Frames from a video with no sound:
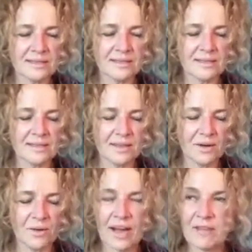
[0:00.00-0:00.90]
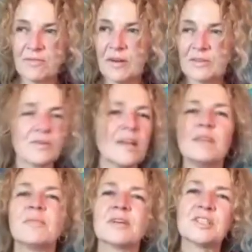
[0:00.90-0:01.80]
You know, I found
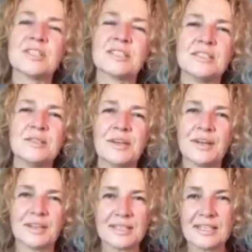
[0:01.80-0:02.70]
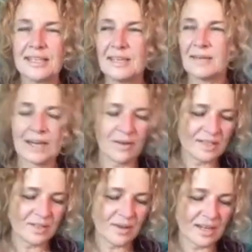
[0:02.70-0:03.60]
great brushes in New York City when I
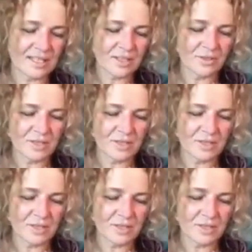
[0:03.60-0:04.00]
went to art school.